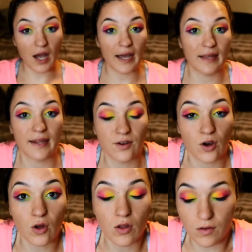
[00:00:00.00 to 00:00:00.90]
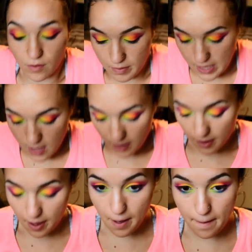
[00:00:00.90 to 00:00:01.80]
eyeliner all over me.
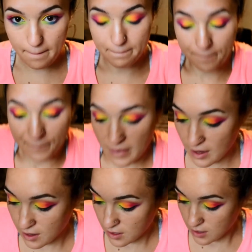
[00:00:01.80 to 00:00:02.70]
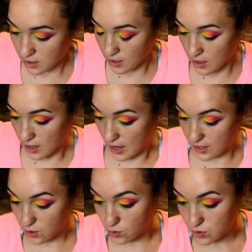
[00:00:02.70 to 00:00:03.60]
I
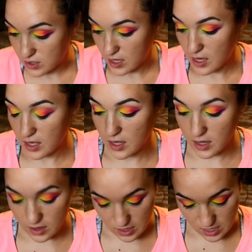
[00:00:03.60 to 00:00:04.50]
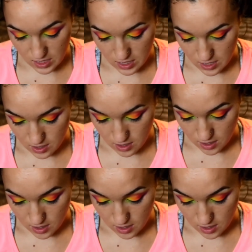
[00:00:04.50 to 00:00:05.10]
used the